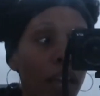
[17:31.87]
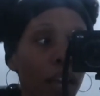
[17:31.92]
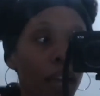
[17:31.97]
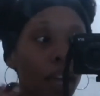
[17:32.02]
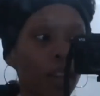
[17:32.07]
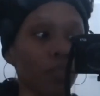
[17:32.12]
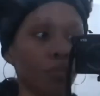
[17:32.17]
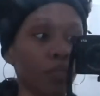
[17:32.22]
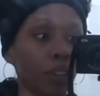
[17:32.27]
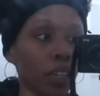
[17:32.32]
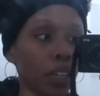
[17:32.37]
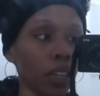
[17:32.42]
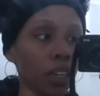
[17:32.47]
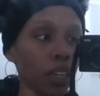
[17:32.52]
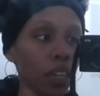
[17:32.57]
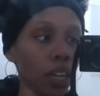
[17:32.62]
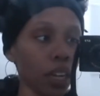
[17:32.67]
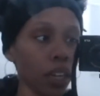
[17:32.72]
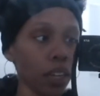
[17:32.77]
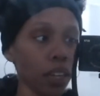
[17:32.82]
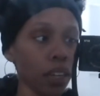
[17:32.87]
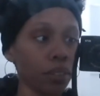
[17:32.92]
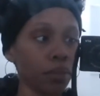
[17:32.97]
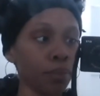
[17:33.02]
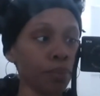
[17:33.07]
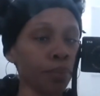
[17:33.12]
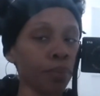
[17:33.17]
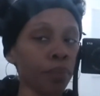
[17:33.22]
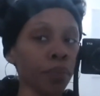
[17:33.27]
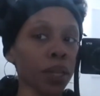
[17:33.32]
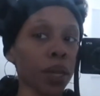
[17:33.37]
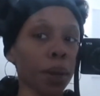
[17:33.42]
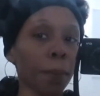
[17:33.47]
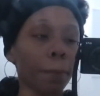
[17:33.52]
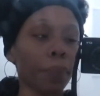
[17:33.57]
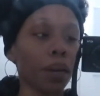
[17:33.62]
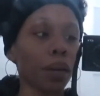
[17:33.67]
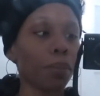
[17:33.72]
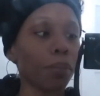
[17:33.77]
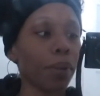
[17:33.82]
in front of the light,
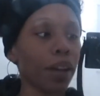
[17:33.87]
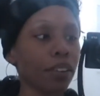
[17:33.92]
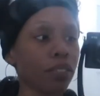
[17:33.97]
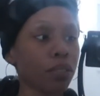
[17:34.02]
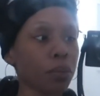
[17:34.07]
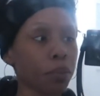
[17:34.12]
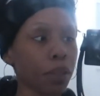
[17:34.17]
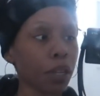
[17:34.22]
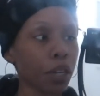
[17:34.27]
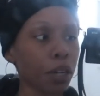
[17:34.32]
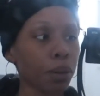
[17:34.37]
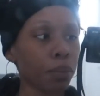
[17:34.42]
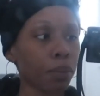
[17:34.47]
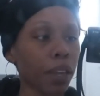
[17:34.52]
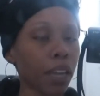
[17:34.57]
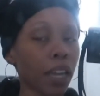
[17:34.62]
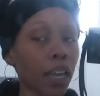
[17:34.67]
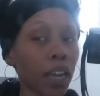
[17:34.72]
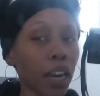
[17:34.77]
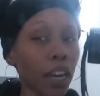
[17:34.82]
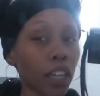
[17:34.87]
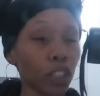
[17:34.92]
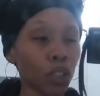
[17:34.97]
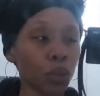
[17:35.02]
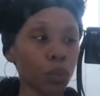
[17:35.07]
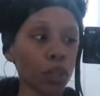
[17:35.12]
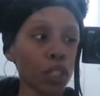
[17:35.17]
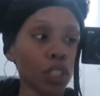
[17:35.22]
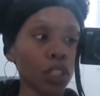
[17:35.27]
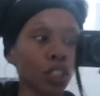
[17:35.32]
but I'm back from therapy and I just wanted to